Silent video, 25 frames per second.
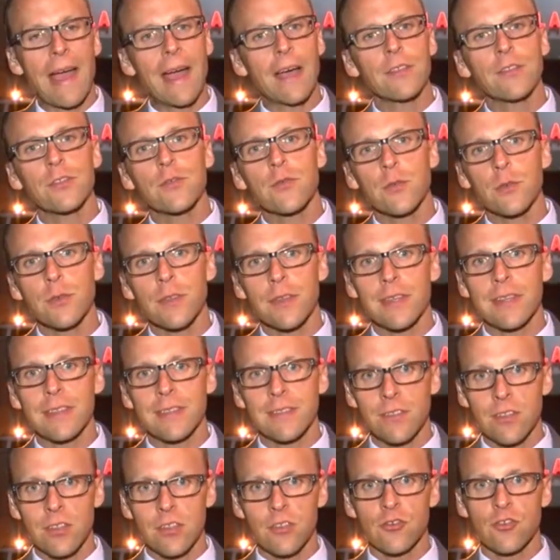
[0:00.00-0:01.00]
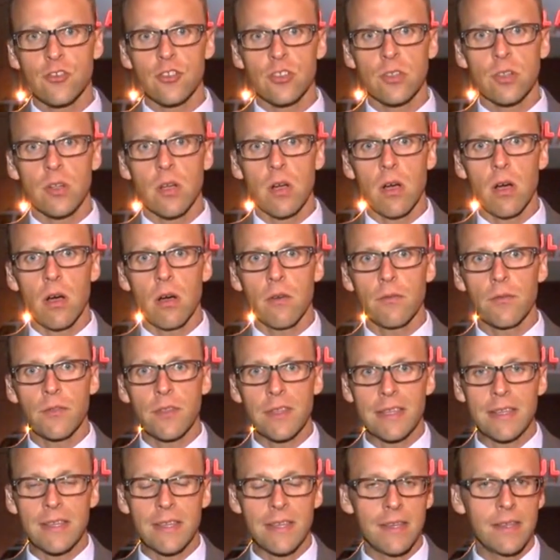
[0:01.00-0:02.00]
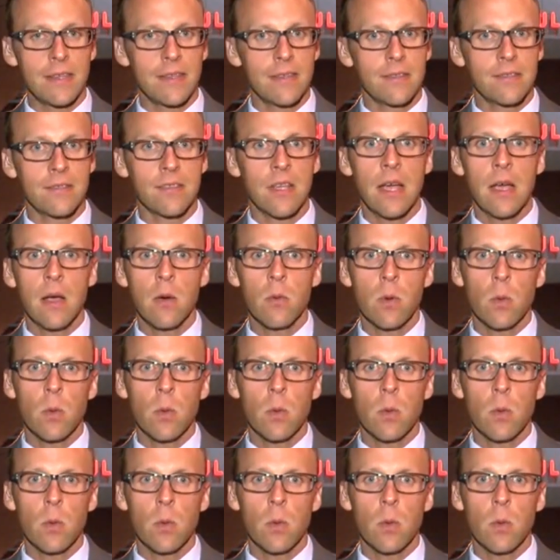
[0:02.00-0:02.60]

As for the condition of the kids,